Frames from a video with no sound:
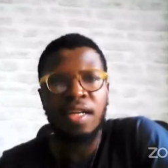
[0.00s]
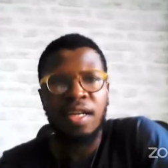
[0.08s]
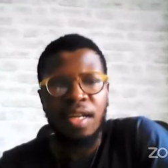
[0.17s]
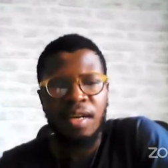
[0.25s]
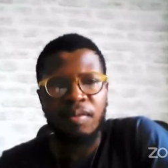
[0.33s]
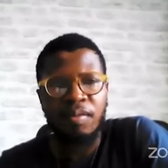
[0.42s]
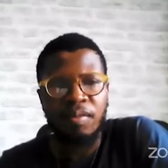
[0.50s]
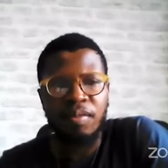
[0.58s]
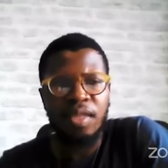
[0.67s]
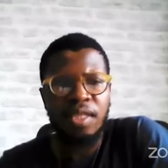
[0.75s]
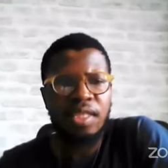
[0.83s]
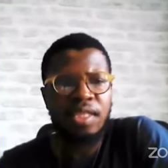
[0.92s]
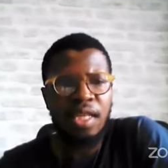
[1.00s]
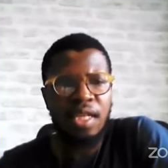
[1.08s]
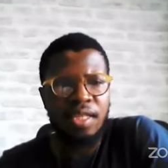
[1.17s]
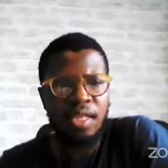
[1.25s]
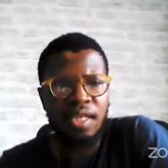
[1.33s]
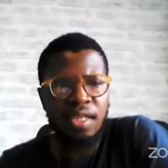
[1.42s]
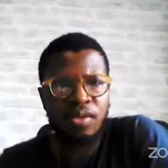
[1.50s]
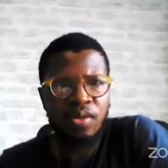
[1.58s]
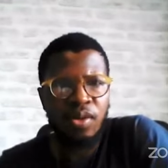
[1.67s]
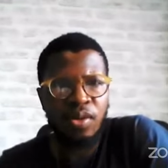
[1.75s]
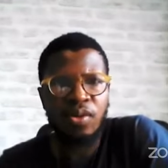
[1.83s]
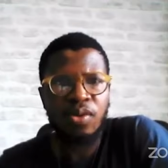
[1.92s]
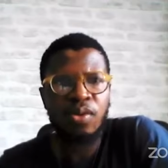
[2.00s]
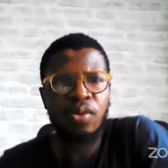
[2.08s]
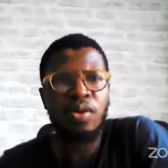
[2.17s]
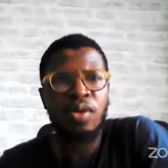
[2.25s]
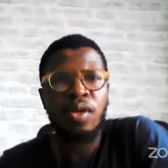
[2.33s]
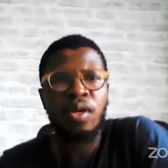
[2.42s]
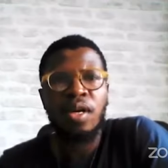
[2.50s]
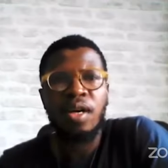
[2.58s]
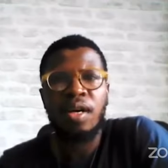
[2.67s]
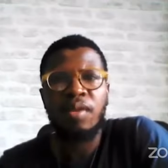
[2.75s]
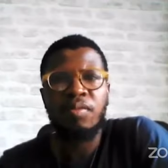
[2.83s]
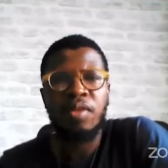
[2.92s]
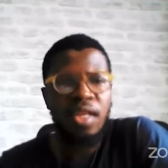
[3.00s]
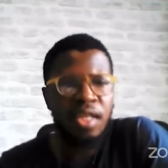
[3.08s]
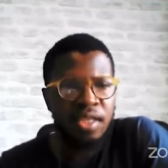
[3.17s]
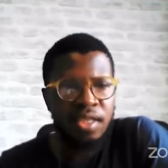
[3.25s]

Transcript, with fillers: um, the dictator in Togo, um, the